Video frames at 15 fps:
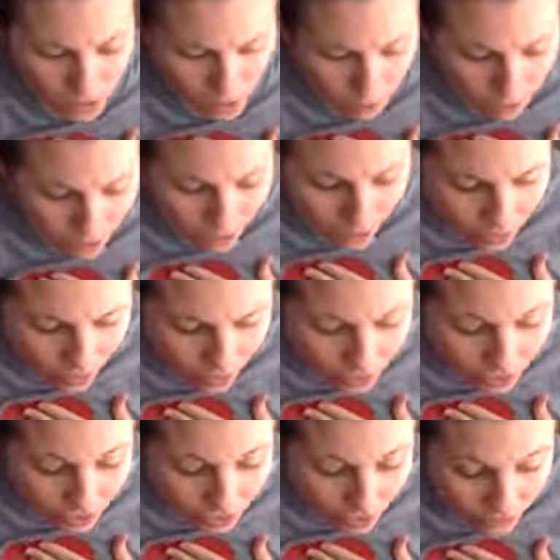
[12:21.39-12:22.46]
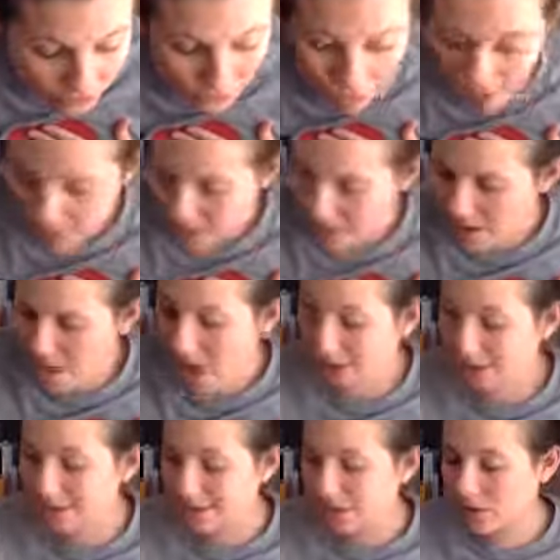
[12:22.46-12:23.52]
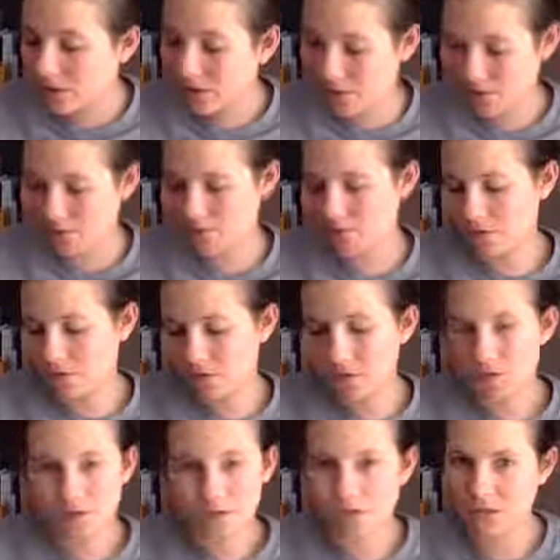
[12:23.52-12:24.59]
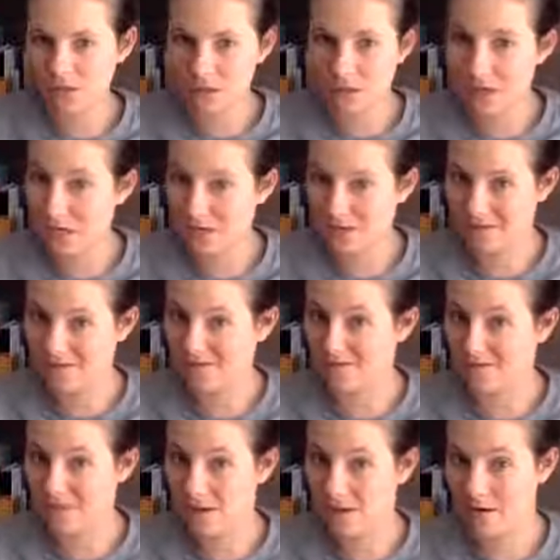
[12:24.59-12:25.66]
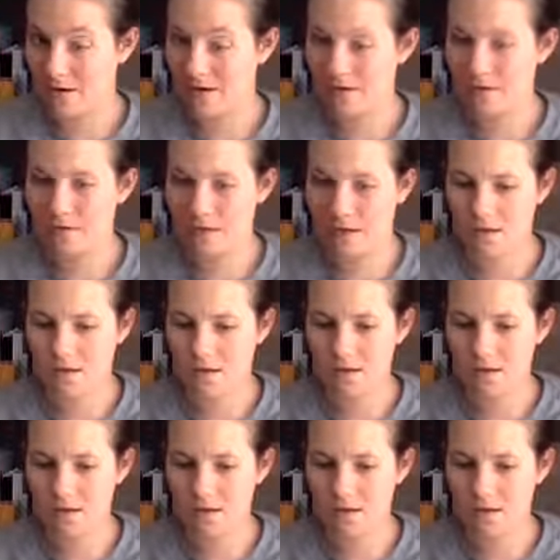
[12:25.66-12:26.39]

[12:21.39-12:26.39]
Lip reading: We're going to go to Stress Away. Now I can tell you Stress Away isn't very thick.